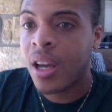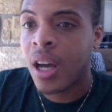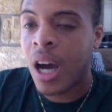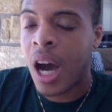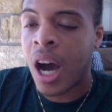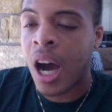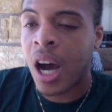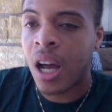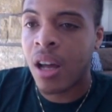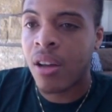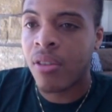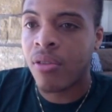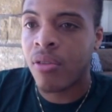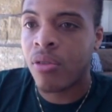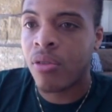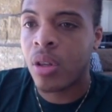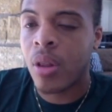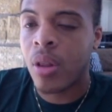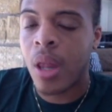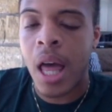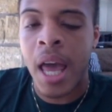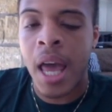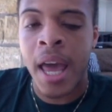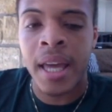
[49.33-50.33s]

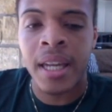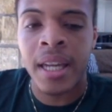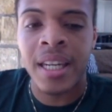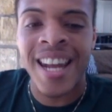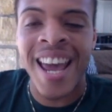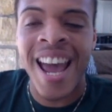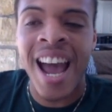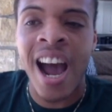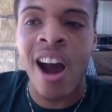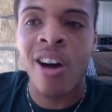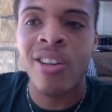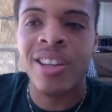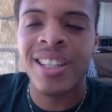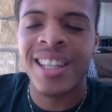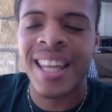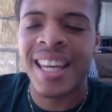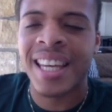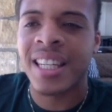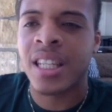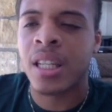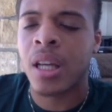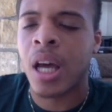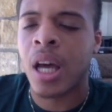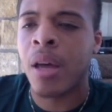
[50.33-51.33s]
And now I think
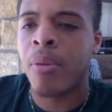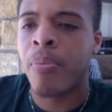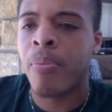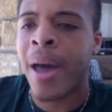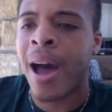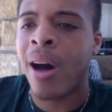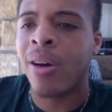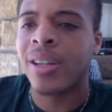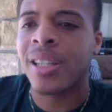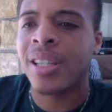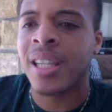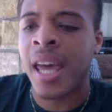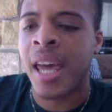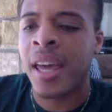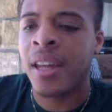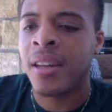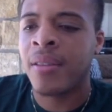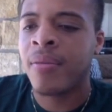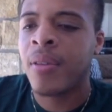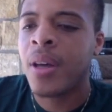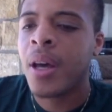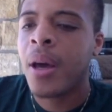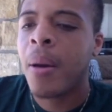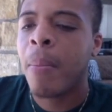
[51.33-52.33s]
it's about
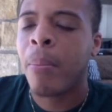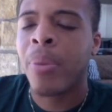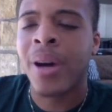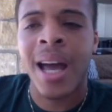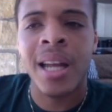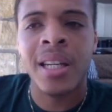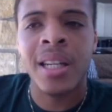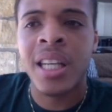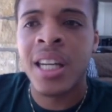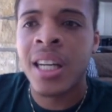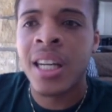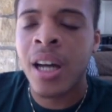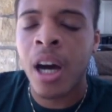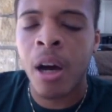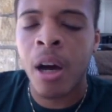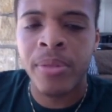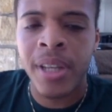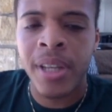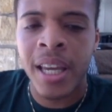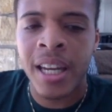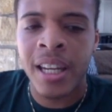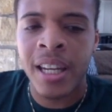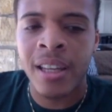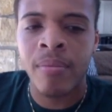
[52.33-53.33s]
10. But I didn't
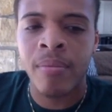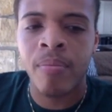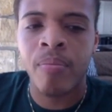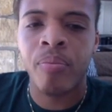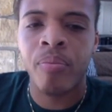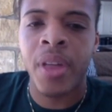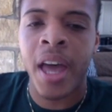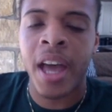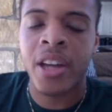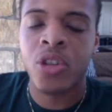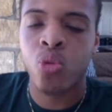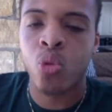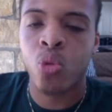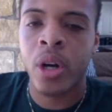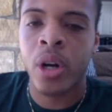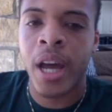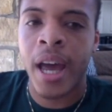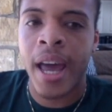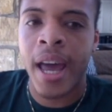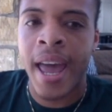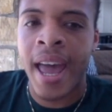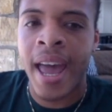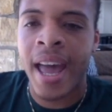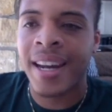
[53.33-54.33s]
update it. That's what
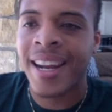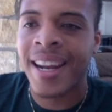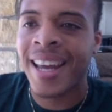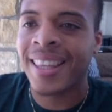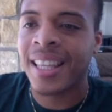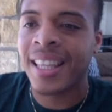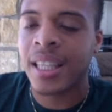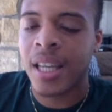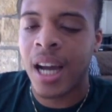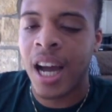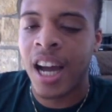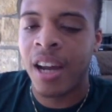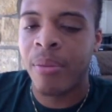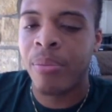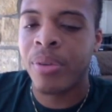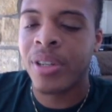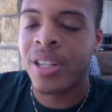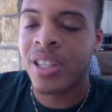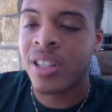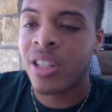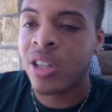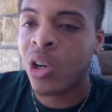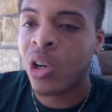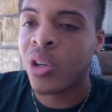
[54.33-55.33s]
I had at the time, but
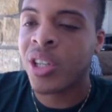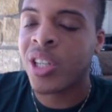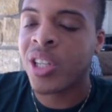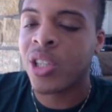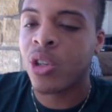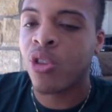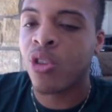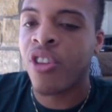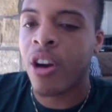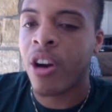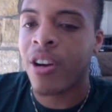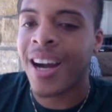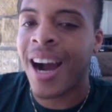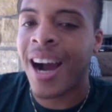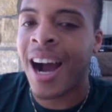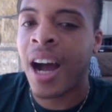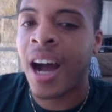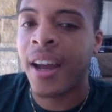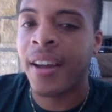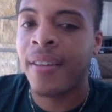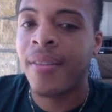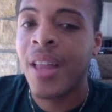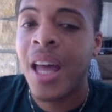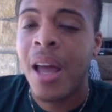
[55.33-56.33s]
still, it's still very
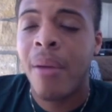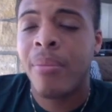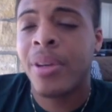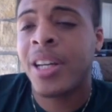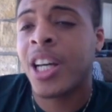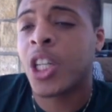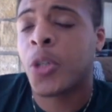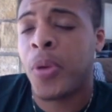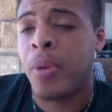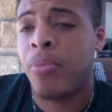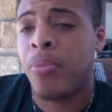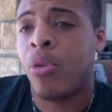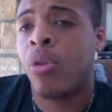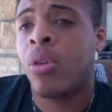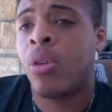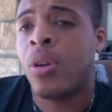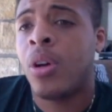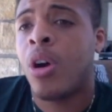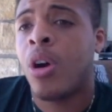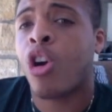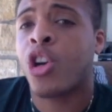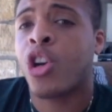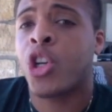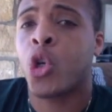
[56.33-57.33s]
high because people
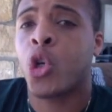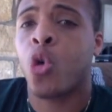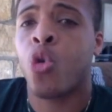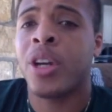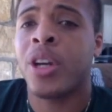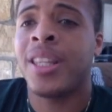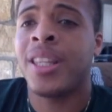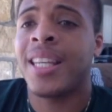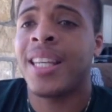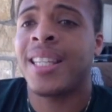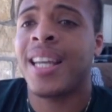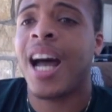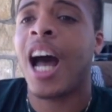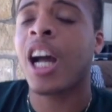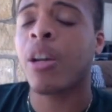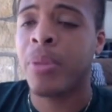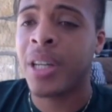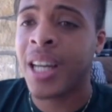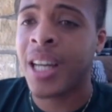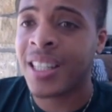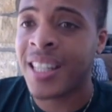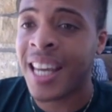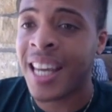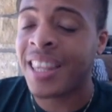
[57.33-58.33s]
are short in this stock
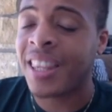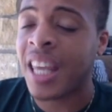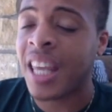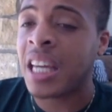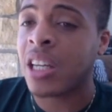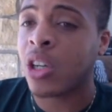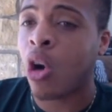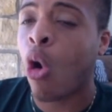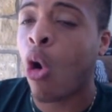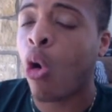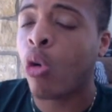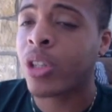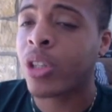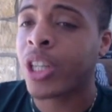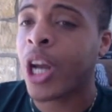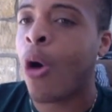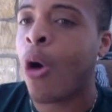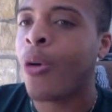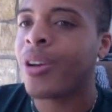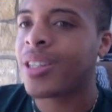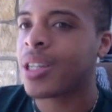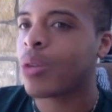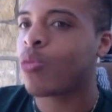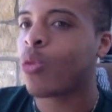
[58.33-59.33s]
because they think coal is
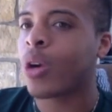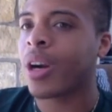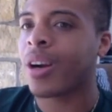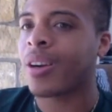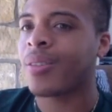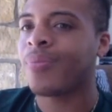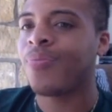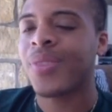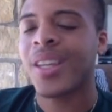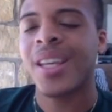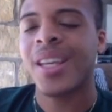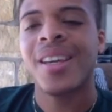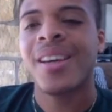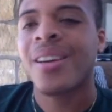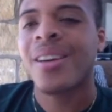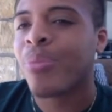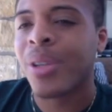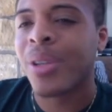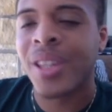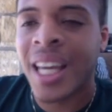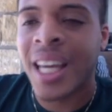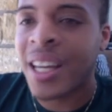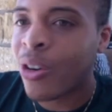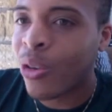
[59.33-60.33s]
going somewhere,
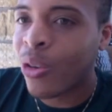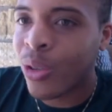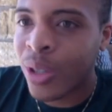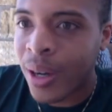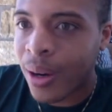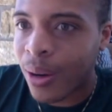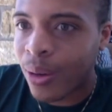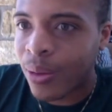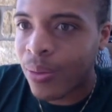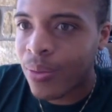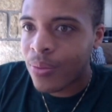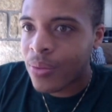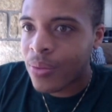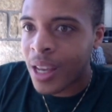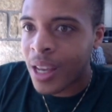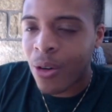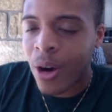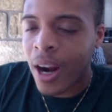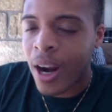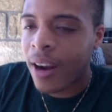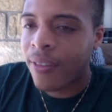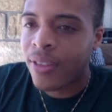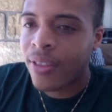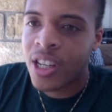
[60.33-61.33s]
but they don't know. They
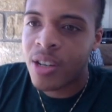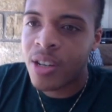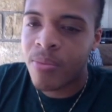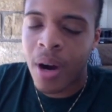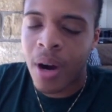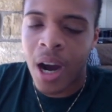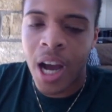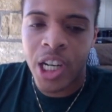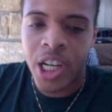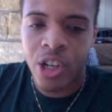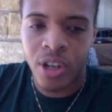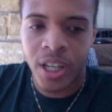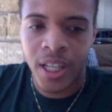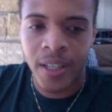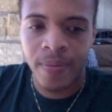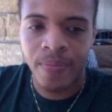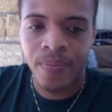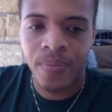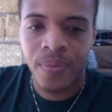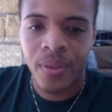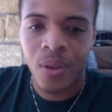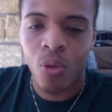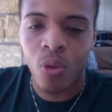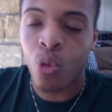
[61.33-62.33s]
don't have the gematria.
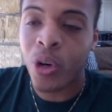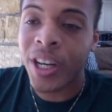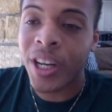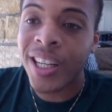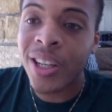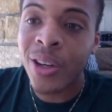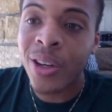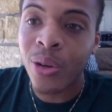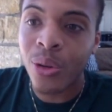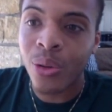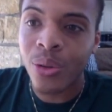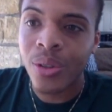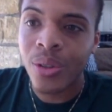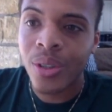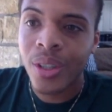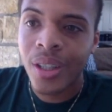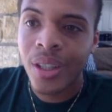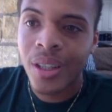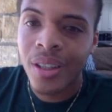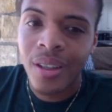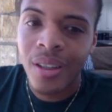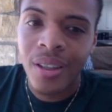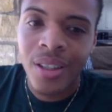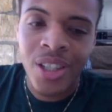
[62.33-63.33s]
We do.
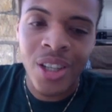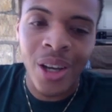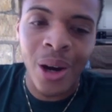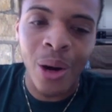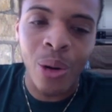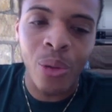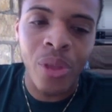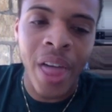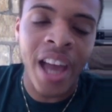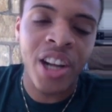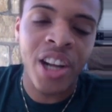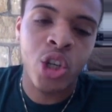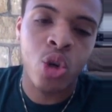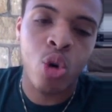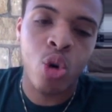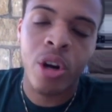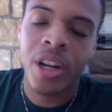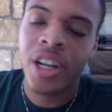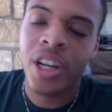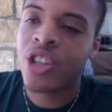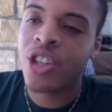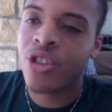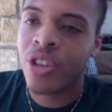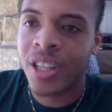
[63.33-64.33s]
So that short
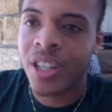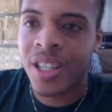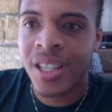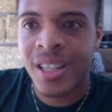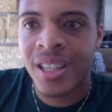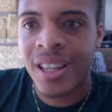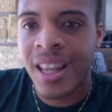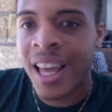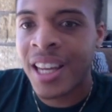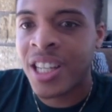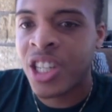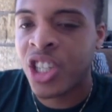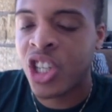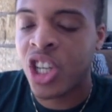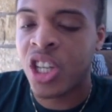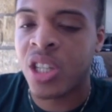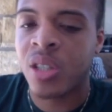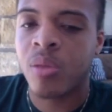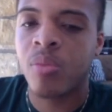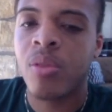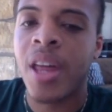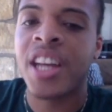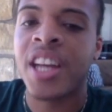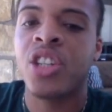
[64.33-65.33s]
interest,
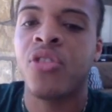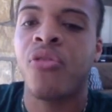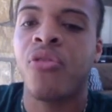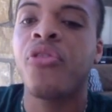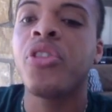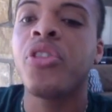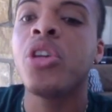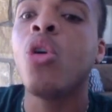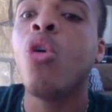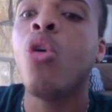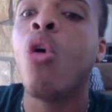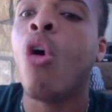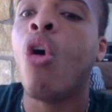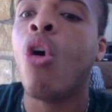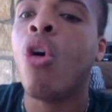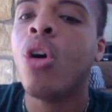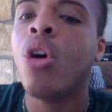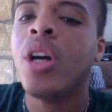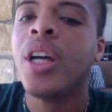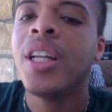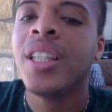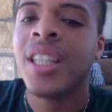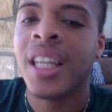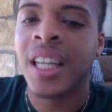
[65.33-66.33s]
that's fuel
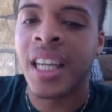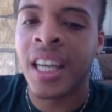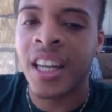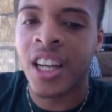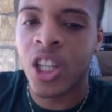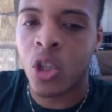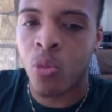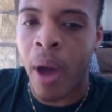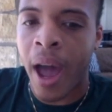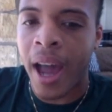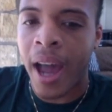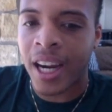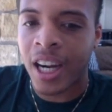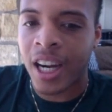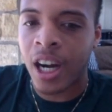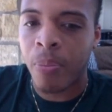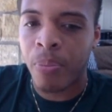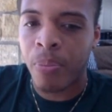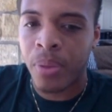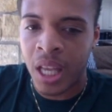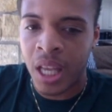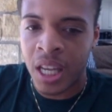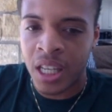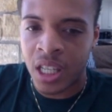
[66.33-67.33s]
to get us back
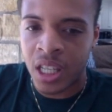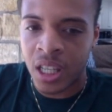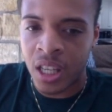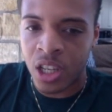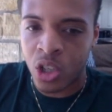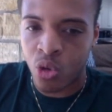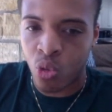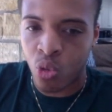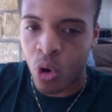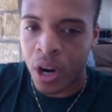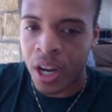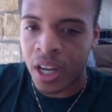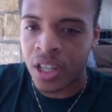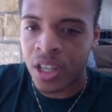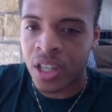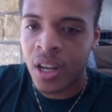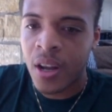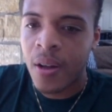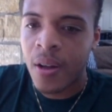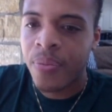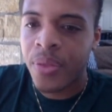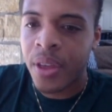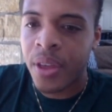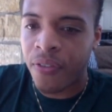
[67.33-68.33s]
up into this range,
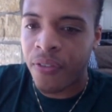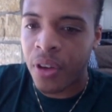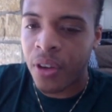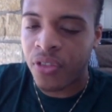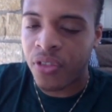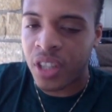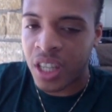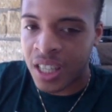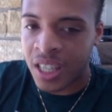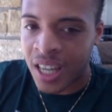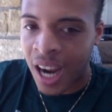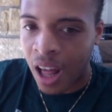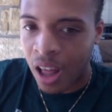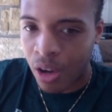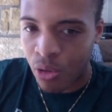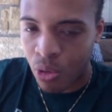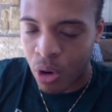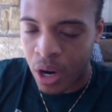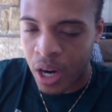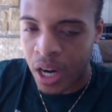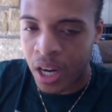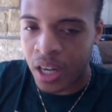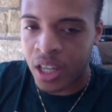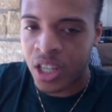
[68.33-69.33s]
the $15
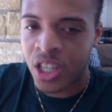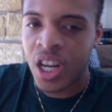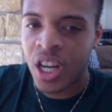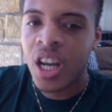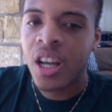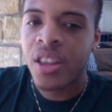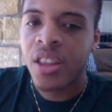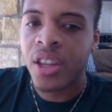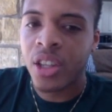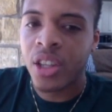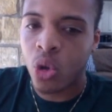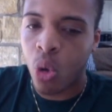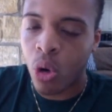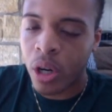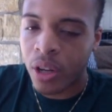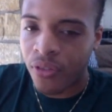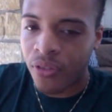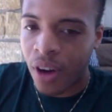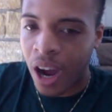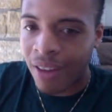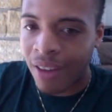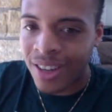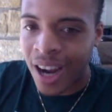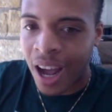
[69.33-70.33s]
range, the
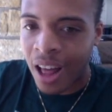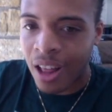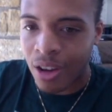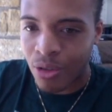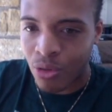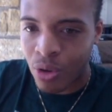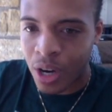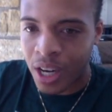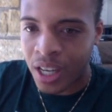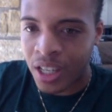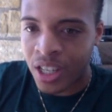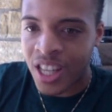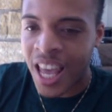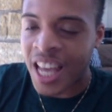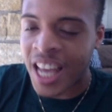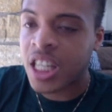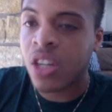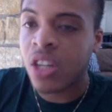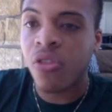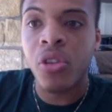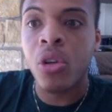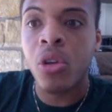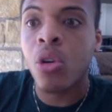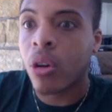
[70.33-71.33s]
$25 range. That's
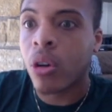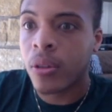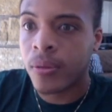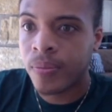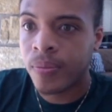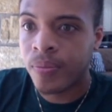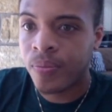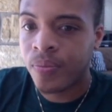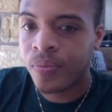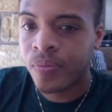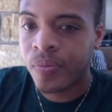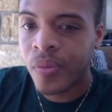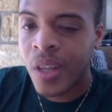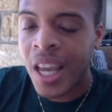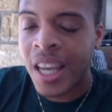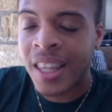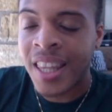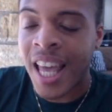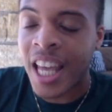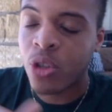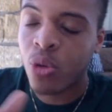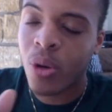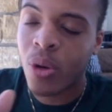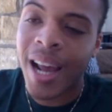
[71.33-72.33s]
fuel. And
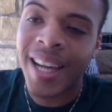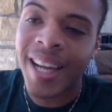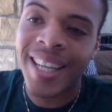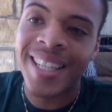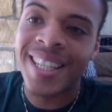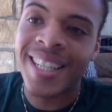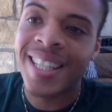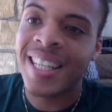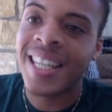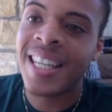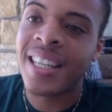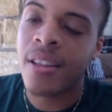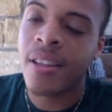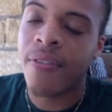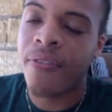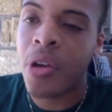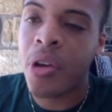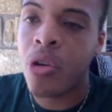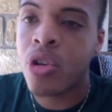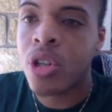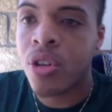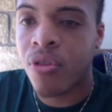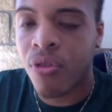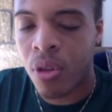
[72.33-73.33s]
that's what I can see in the
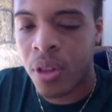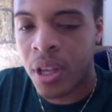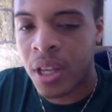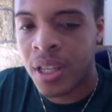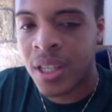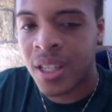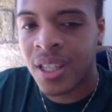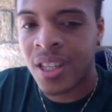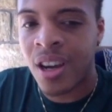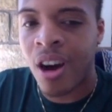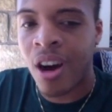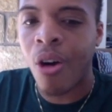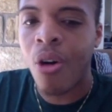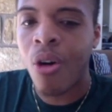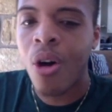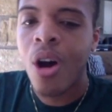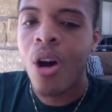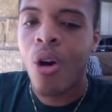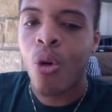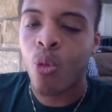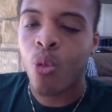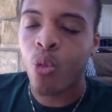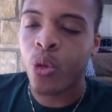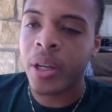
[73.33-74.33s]
future for this. So
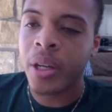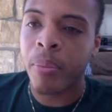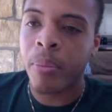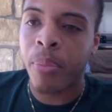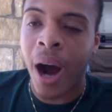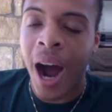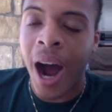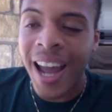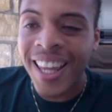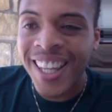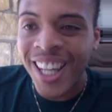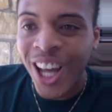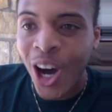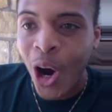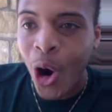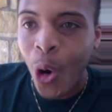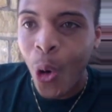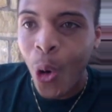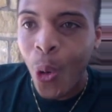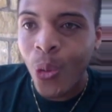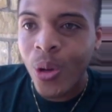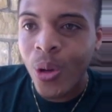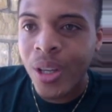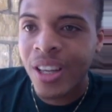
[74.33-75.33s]
we buy
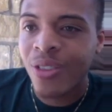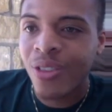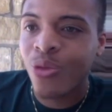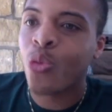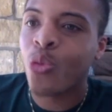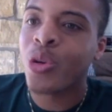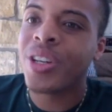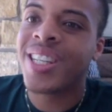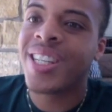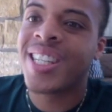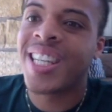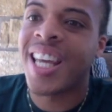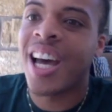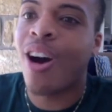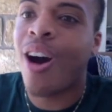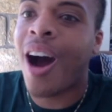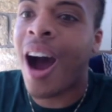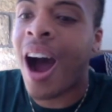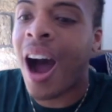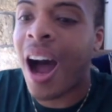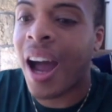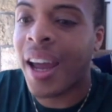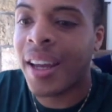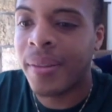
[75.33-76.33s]
low, we sell
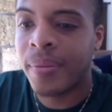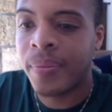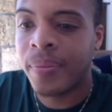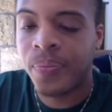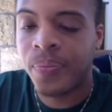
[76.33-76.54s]
high.